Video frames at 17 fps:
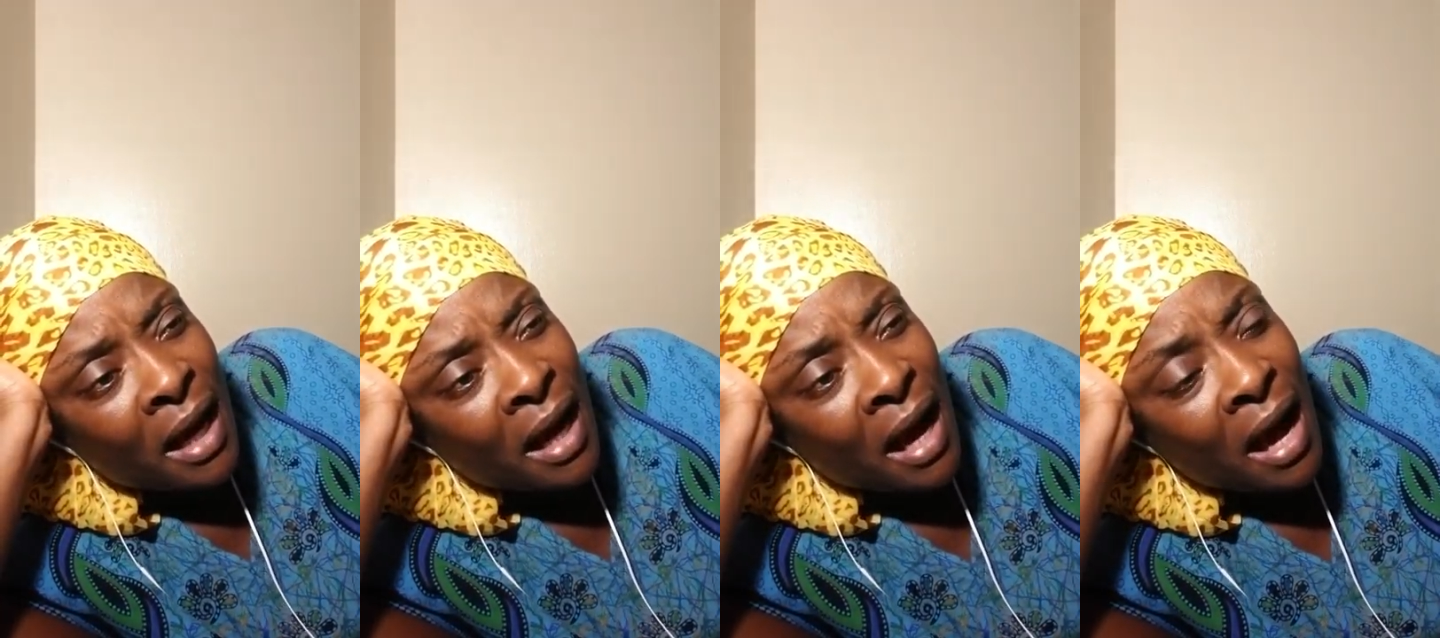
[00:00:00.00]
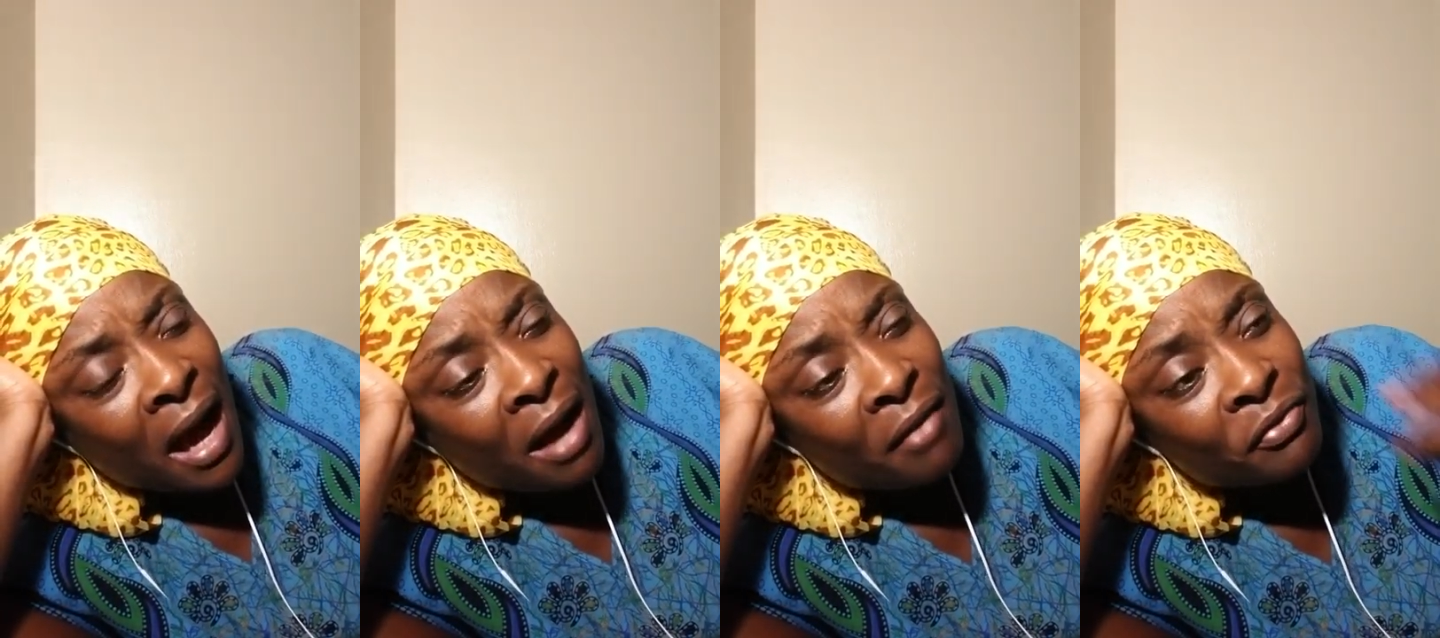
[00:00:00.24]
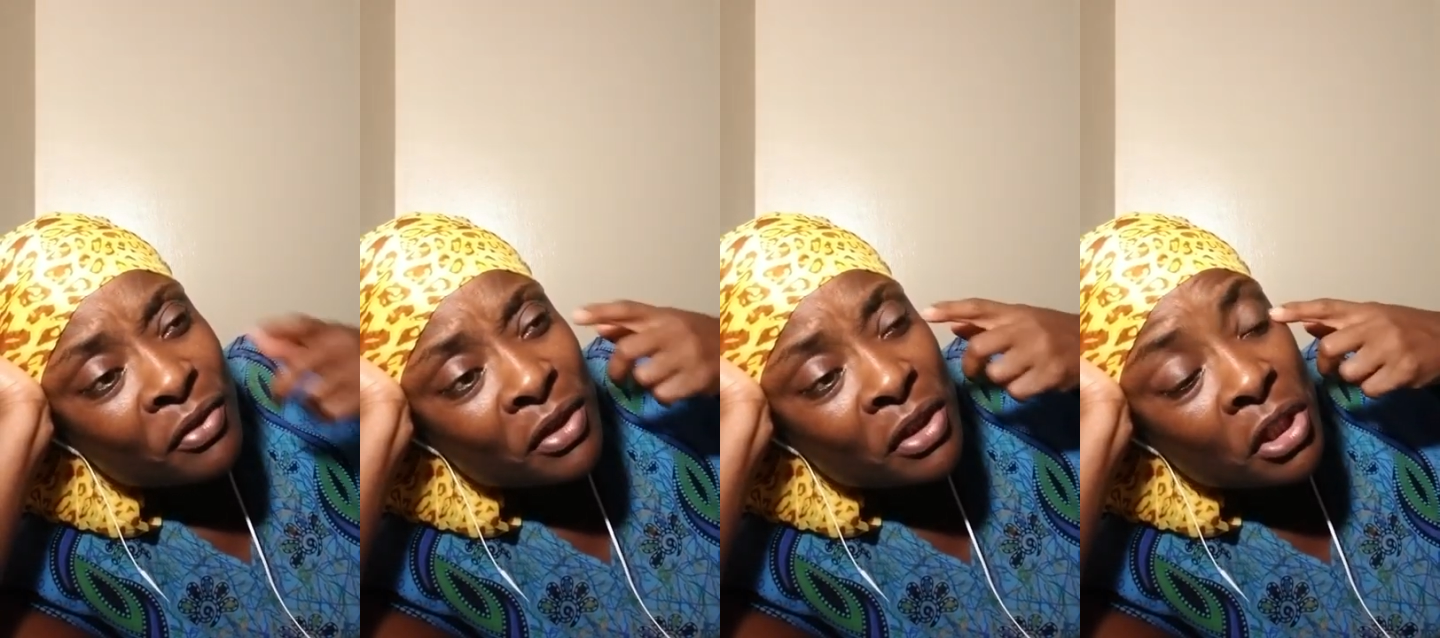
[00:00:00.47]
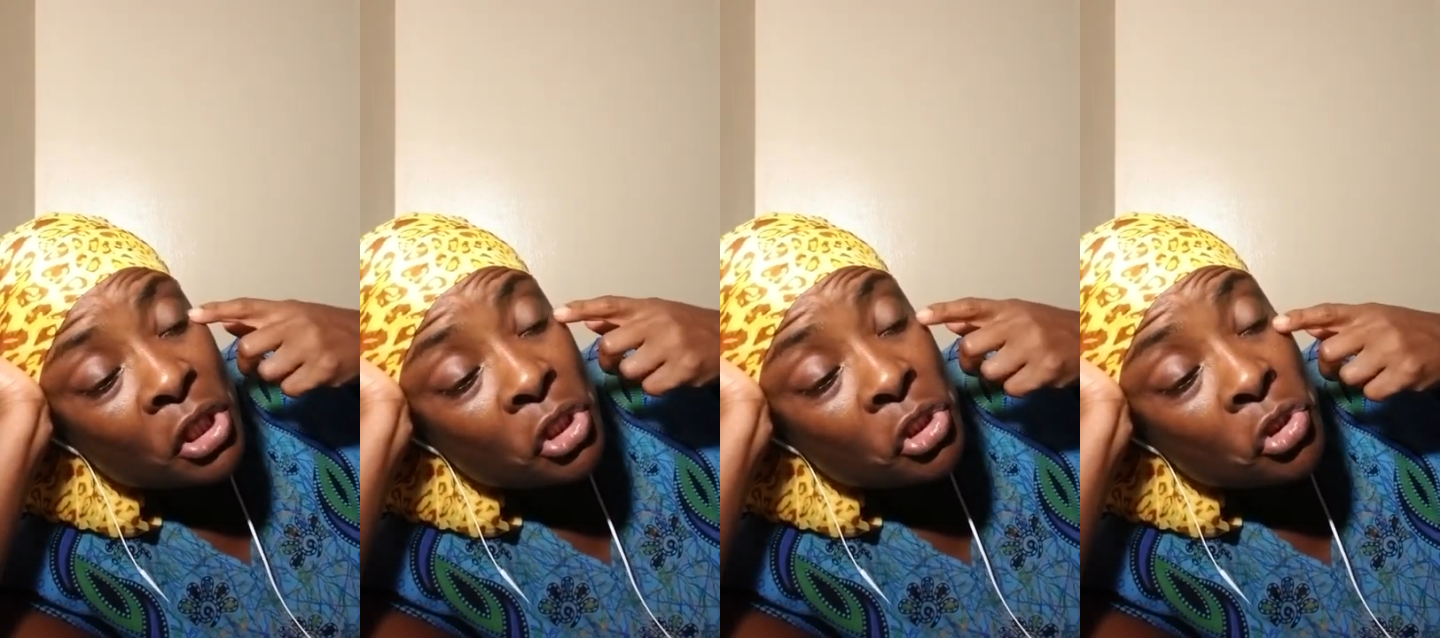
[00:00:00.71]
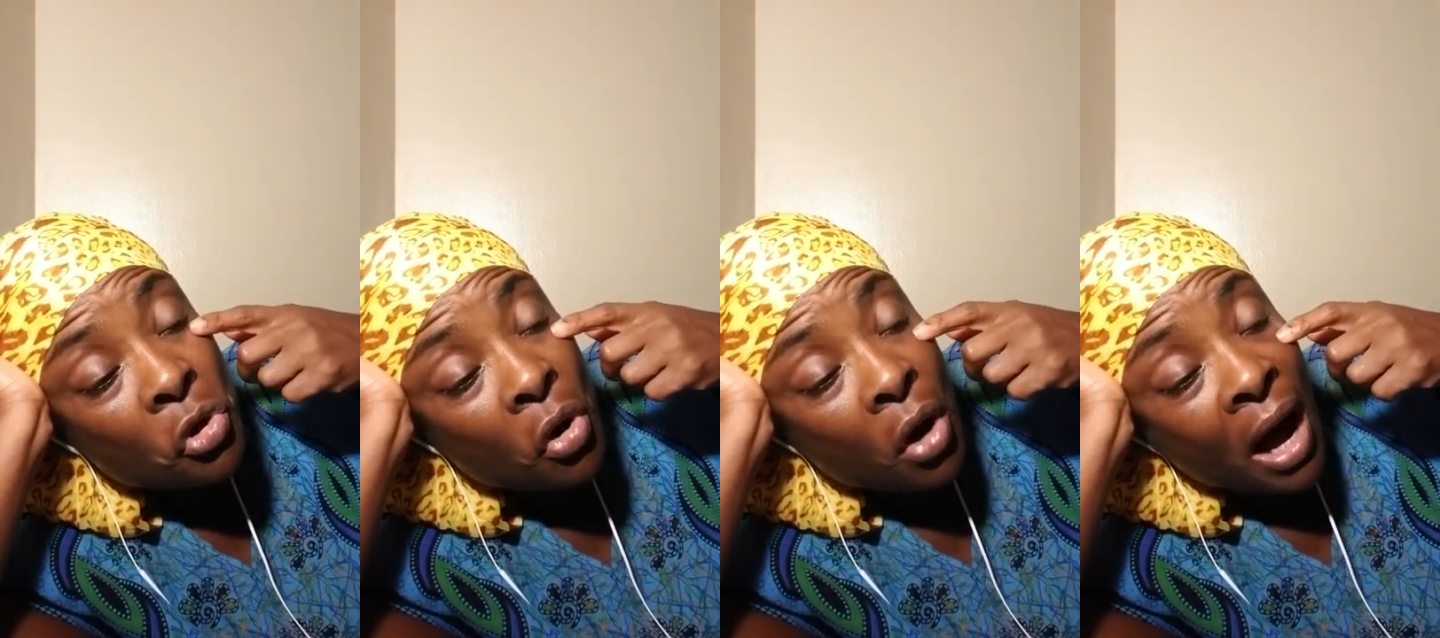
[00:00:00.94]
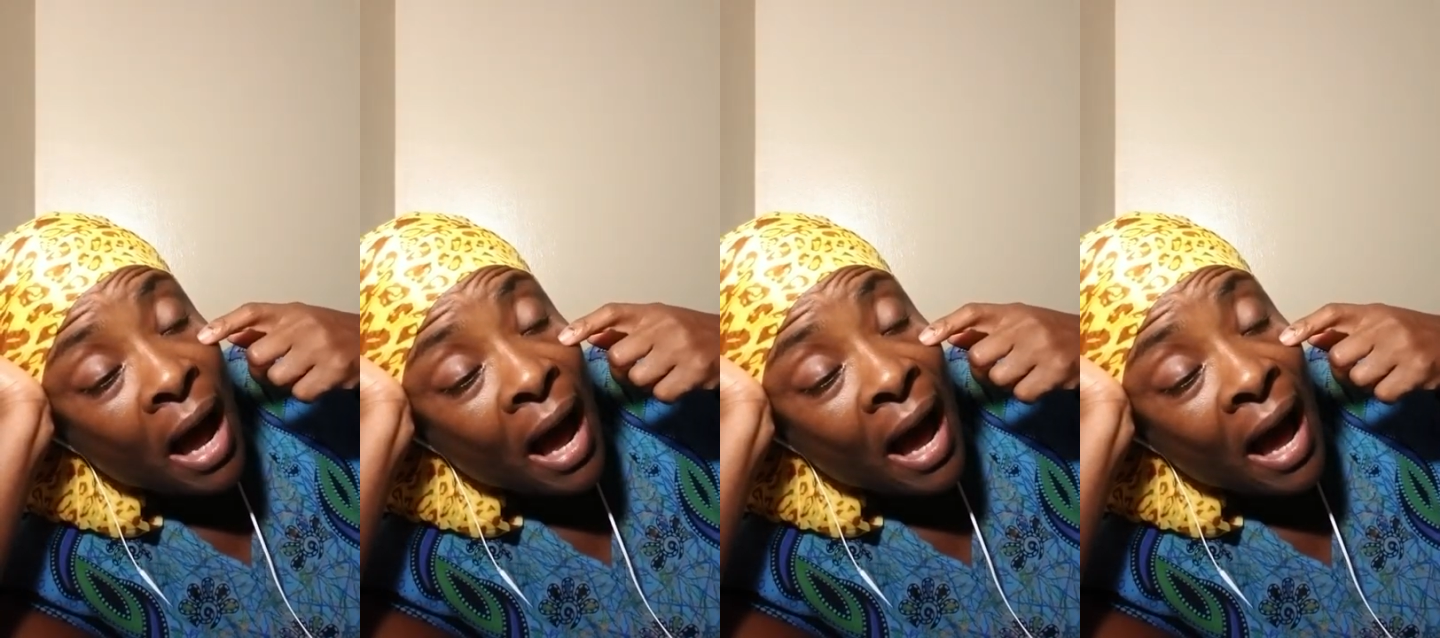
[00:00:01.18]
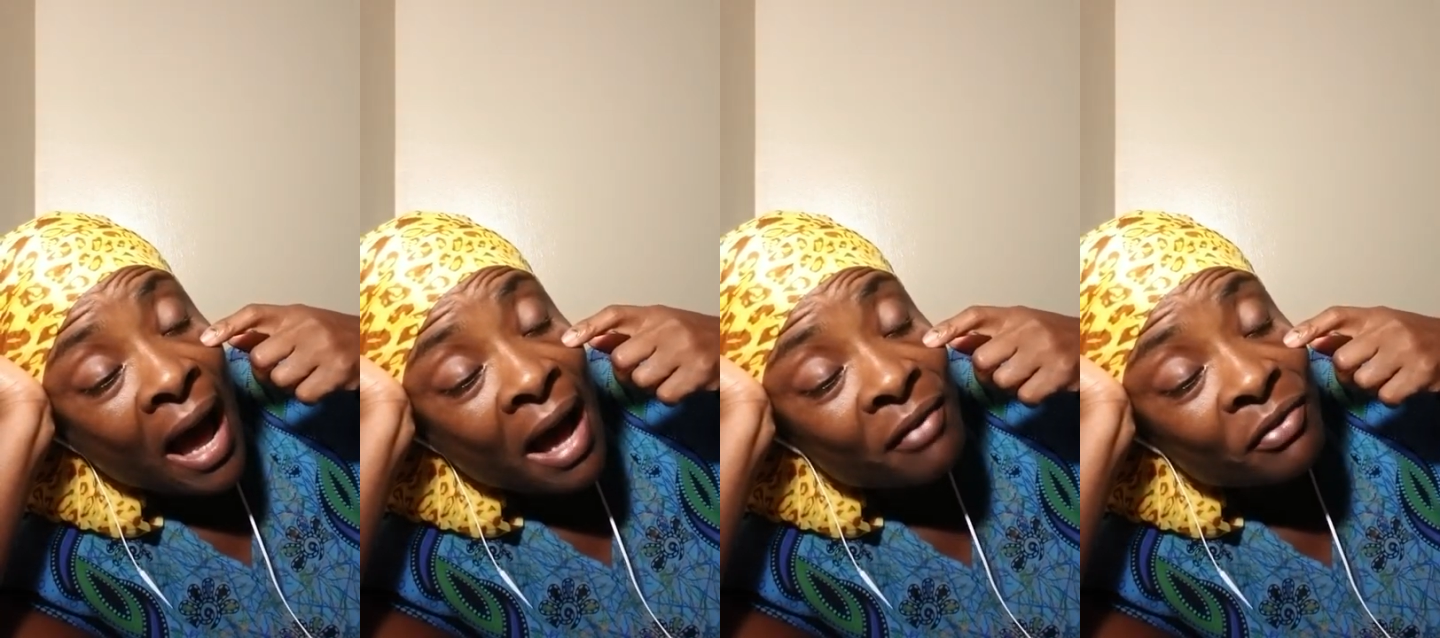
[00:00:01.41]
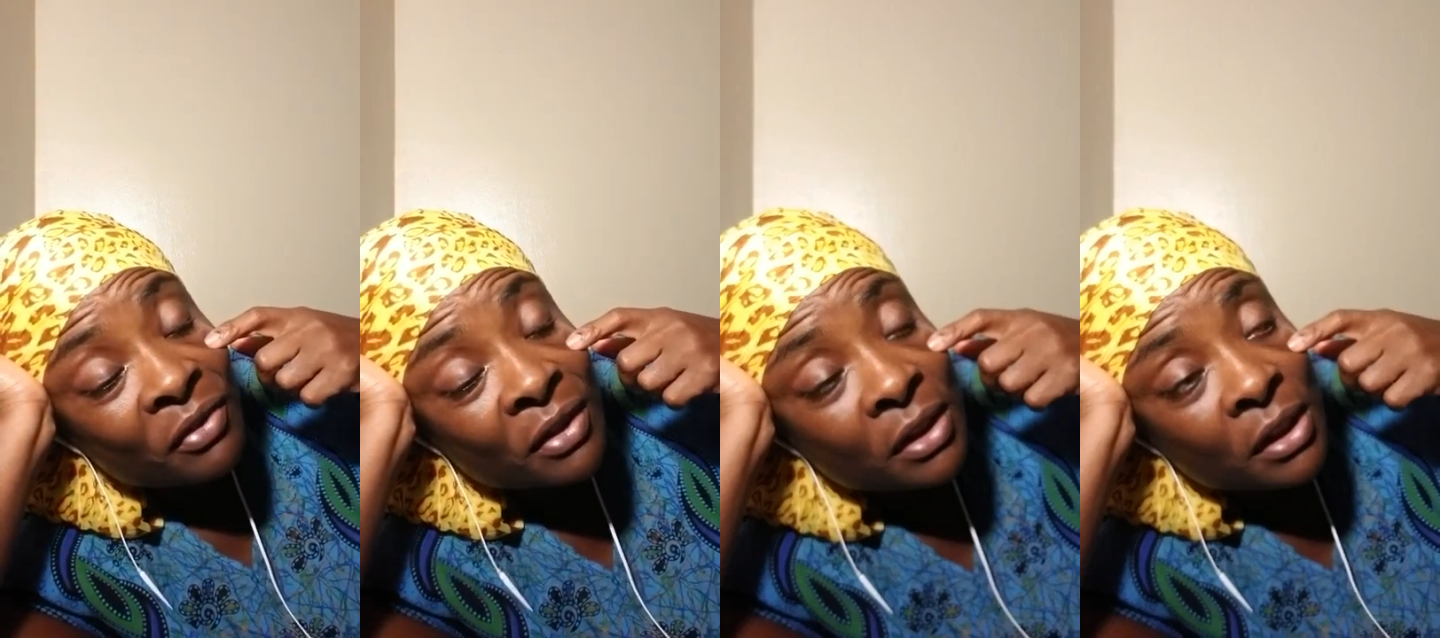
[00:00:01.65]
I have seen your I
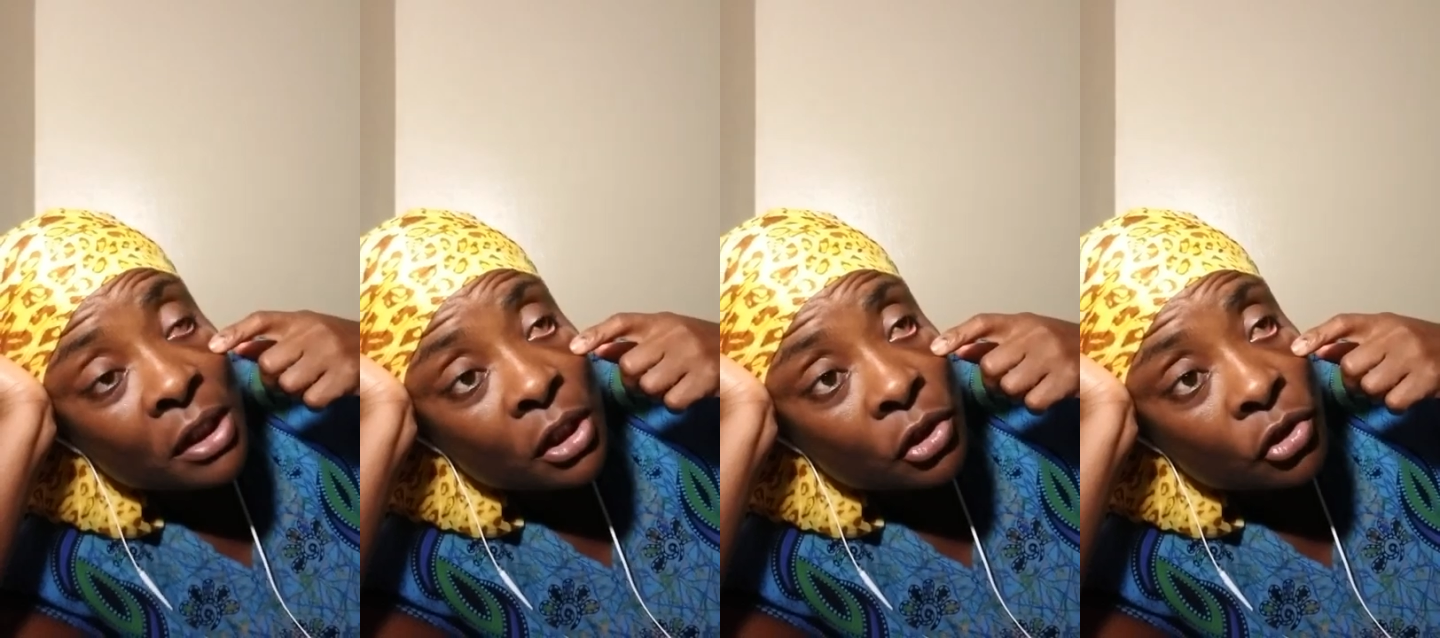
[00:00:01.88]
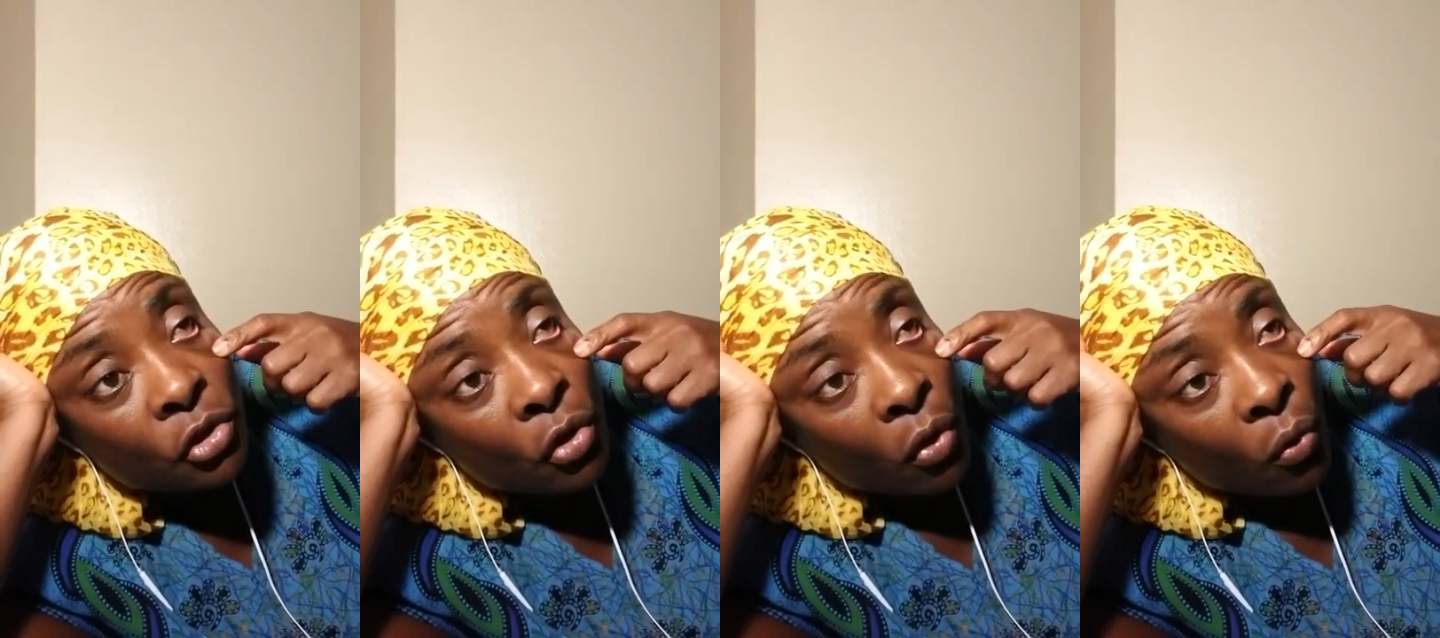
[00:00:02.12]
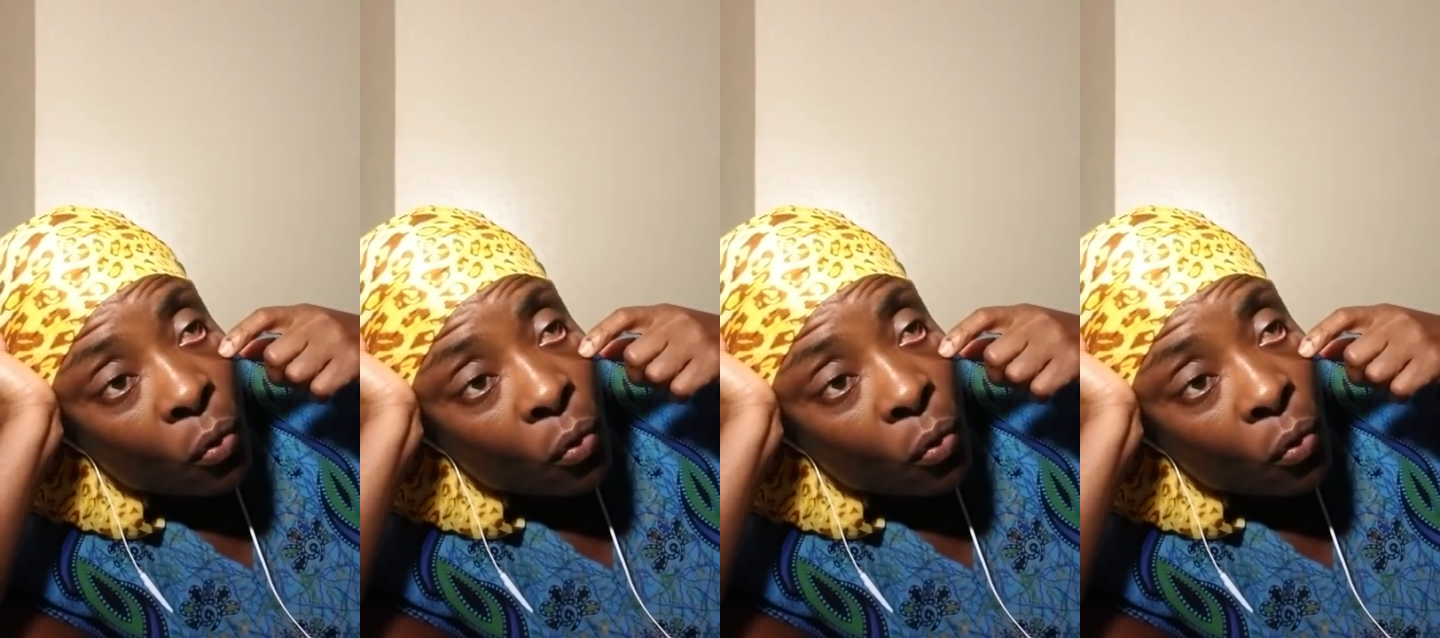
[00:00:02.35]
have seen your